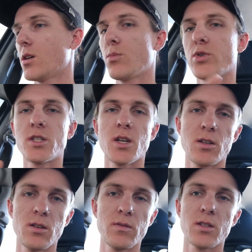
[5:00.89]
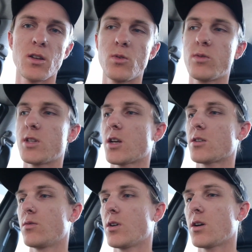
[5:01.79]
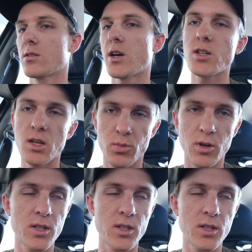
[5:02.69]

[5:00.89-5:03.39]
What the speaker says: and appreciate you for sending me one that actually worked. I actually bought a